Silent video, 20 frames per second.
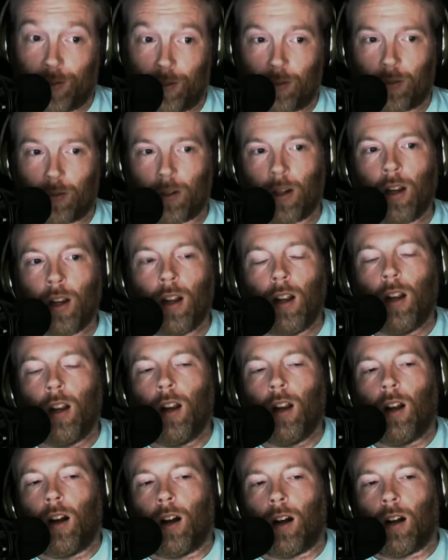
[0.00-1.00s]
century,
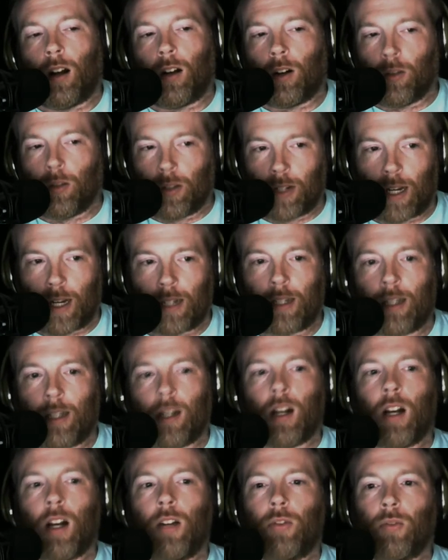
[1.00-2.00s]
early
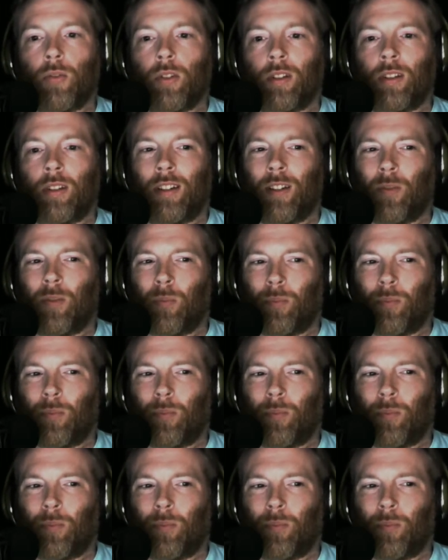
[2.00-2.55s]
1900s.